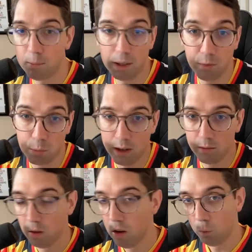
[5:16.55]
But even
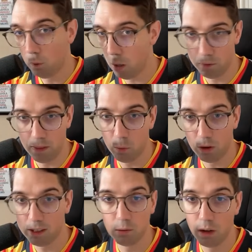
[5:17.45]
Brighton, why would they
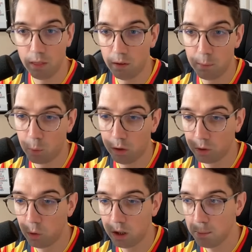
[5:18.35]
want to get rid of their number one
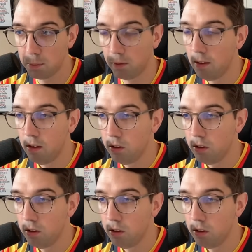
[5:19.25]
goalkeeper?